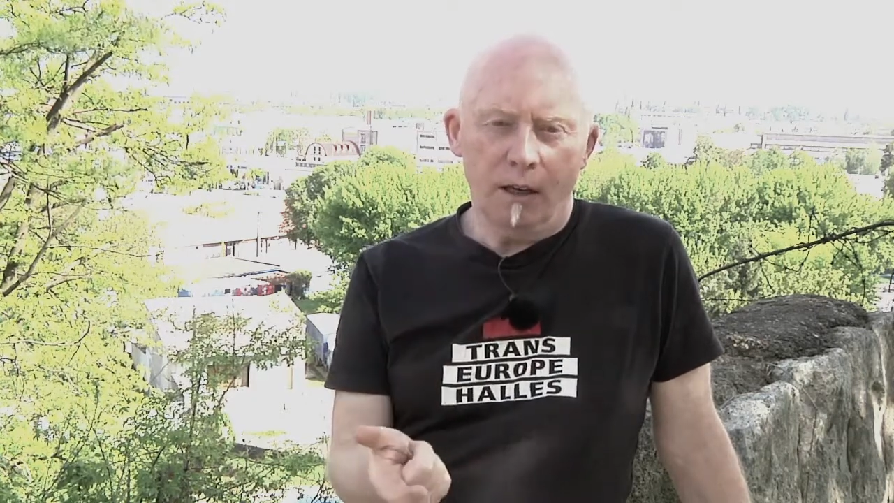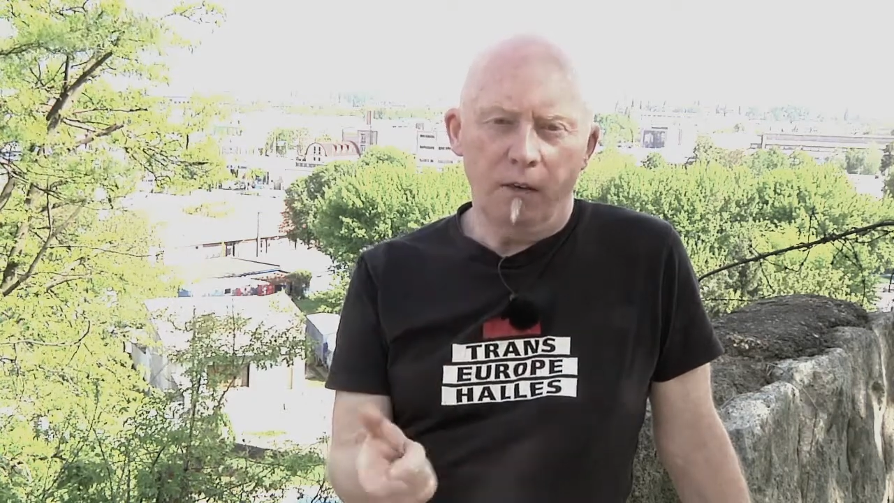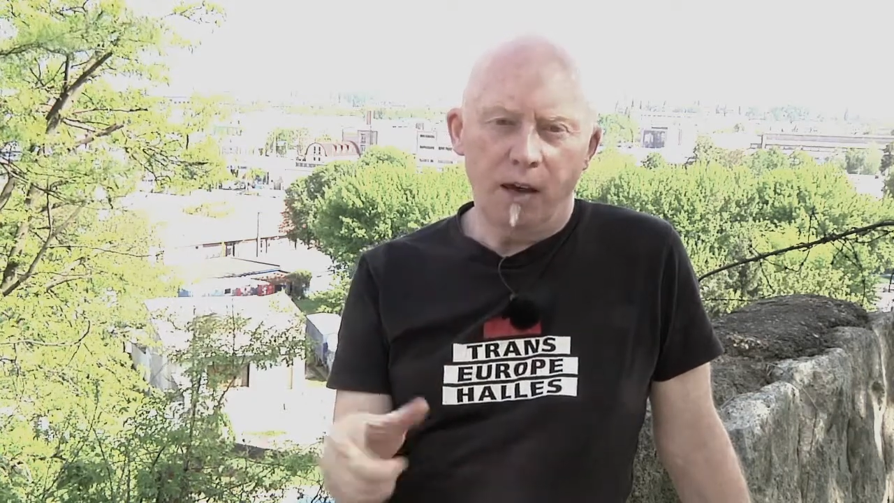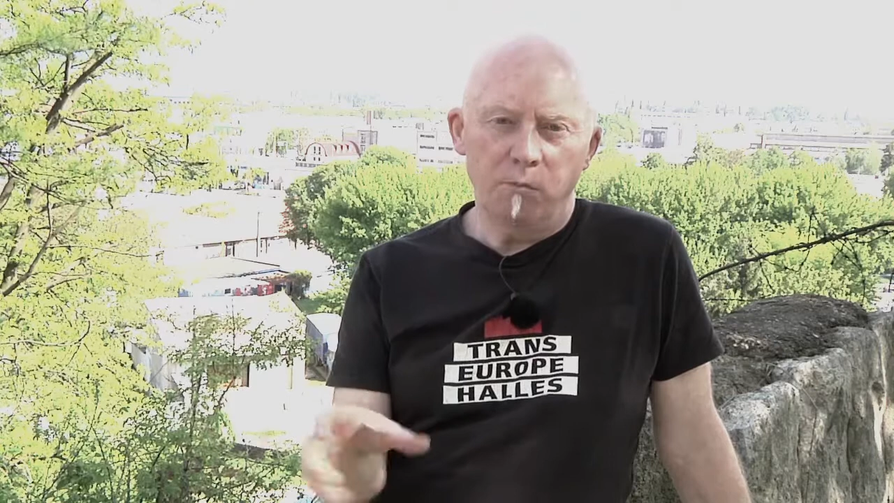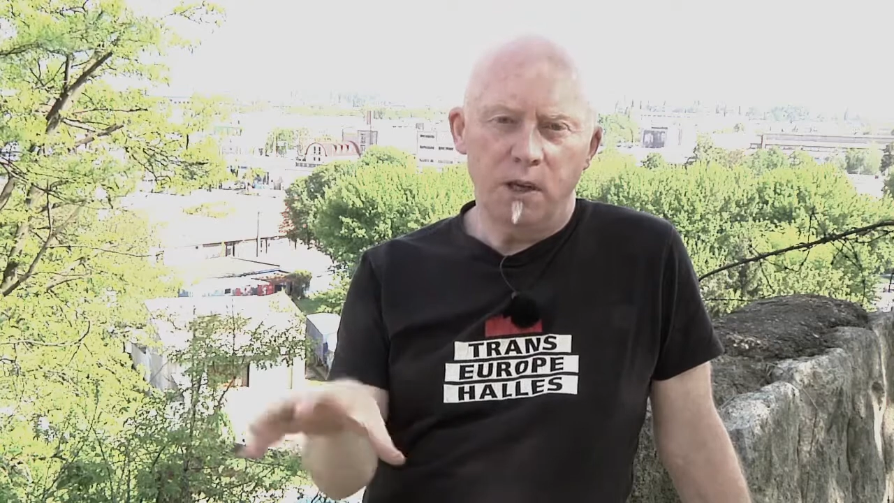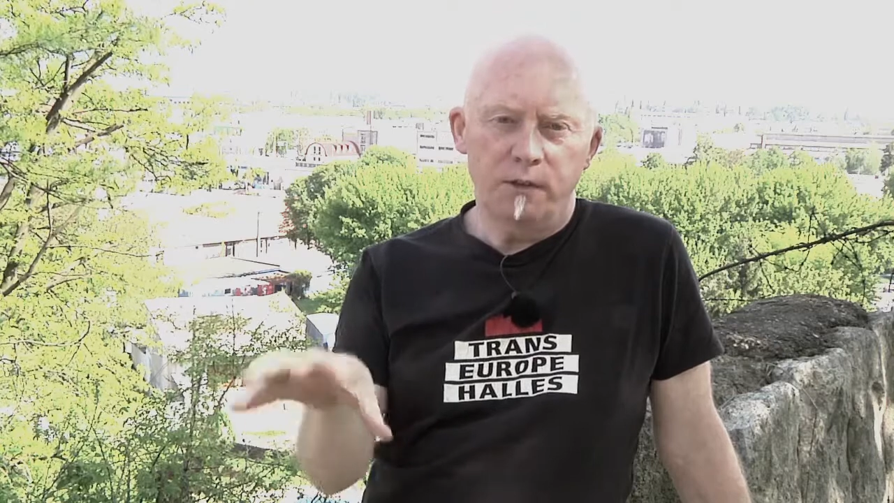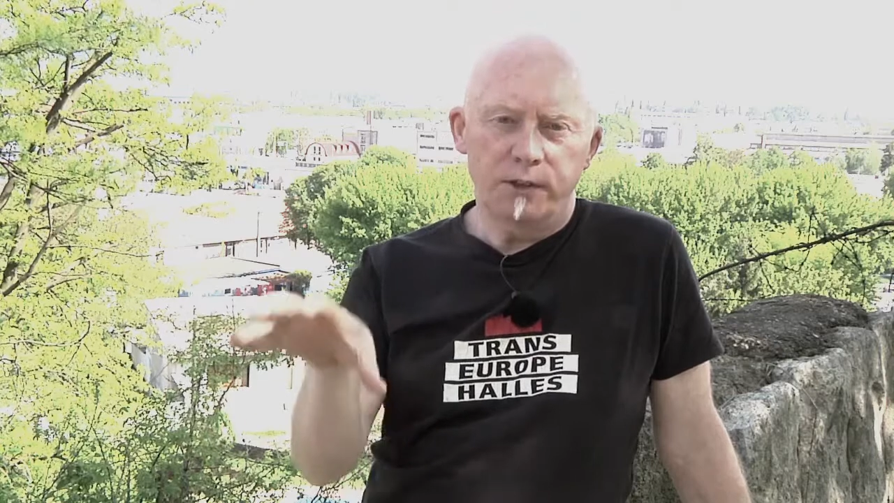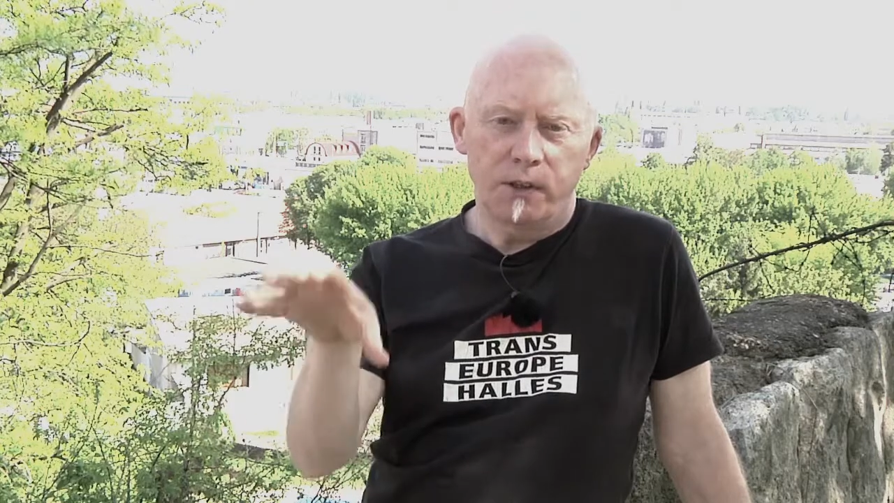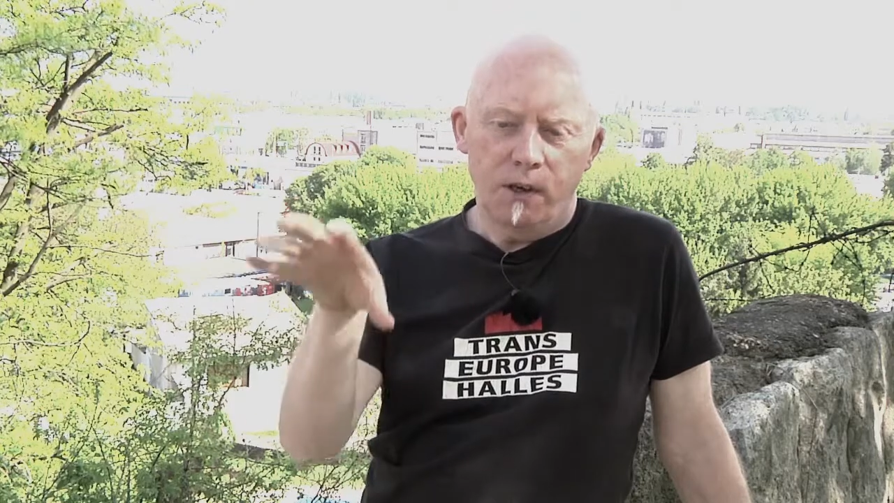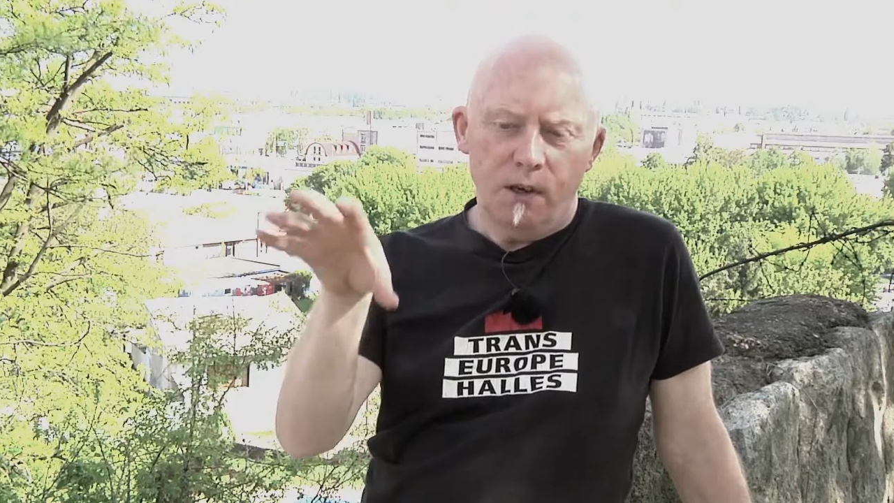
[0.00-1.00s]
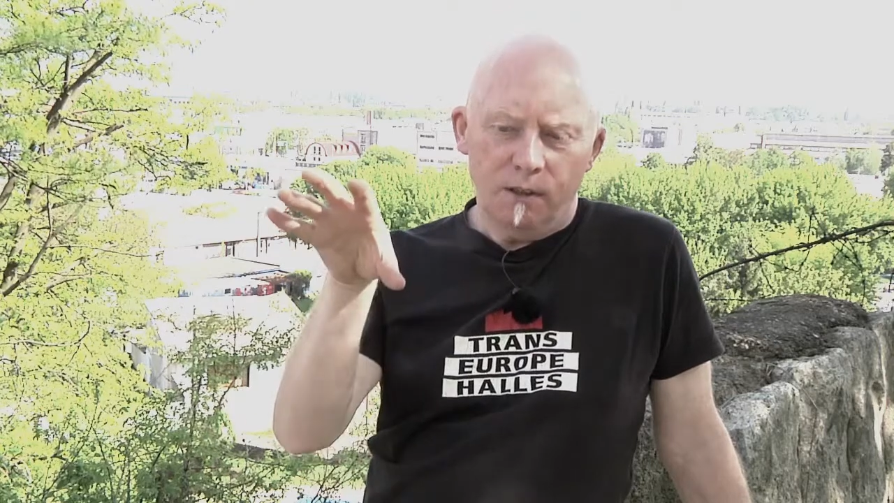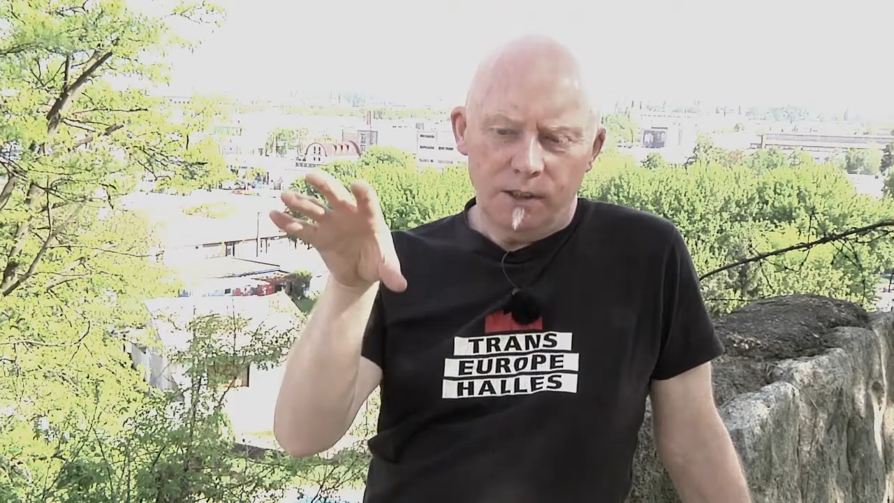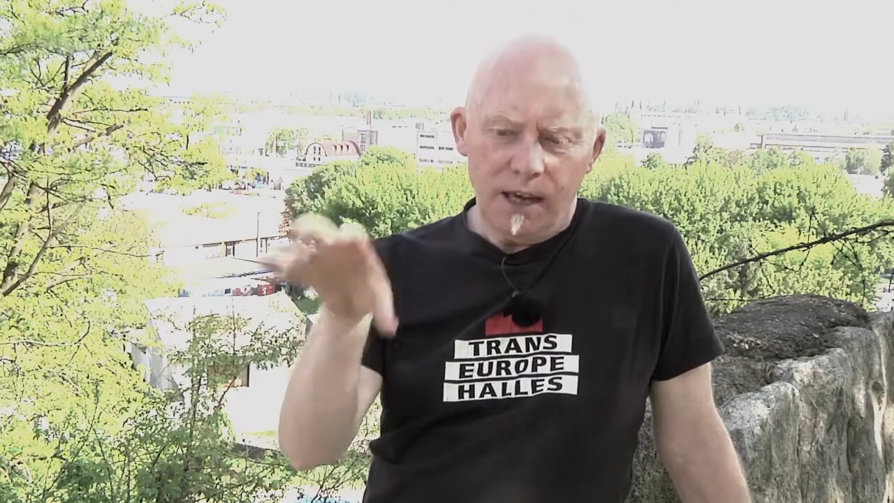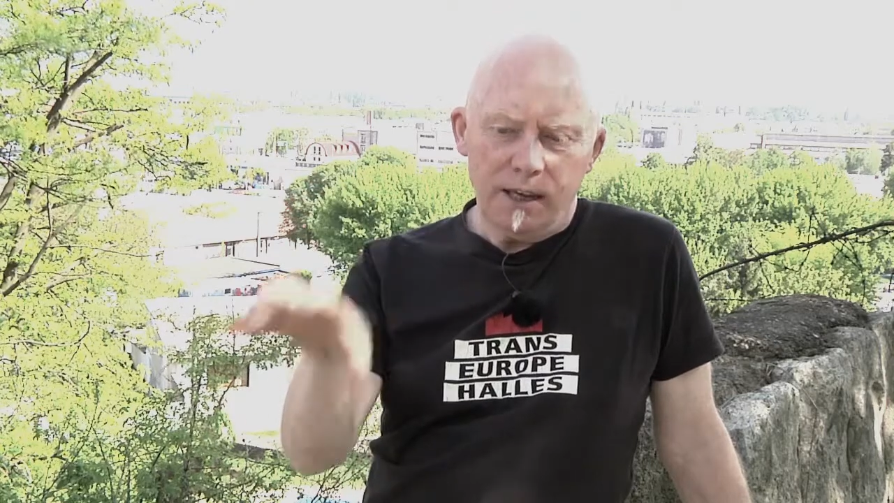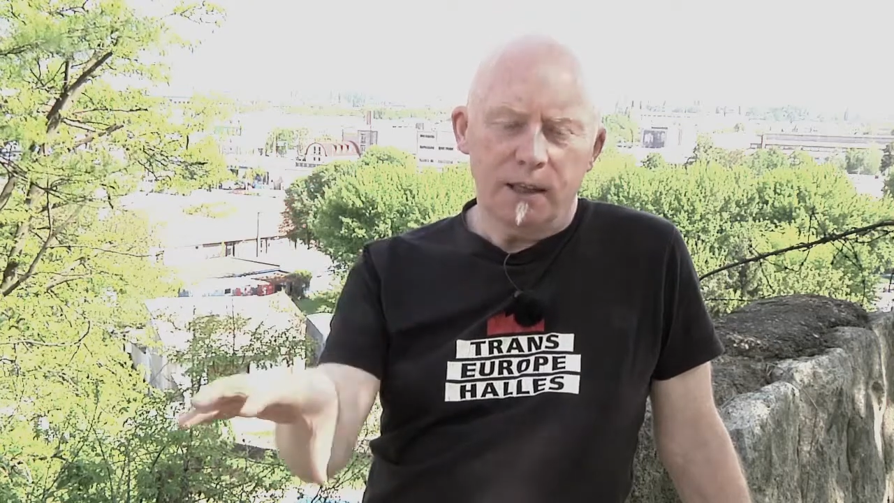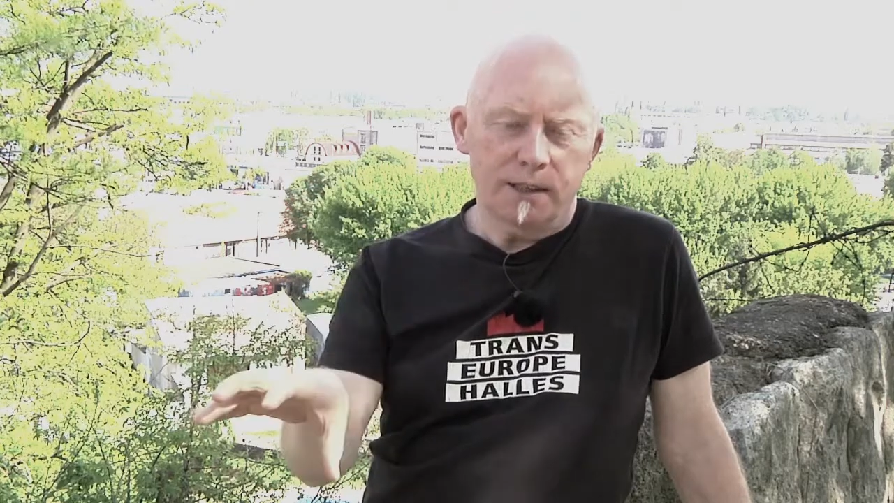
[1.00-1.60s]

And that means taking a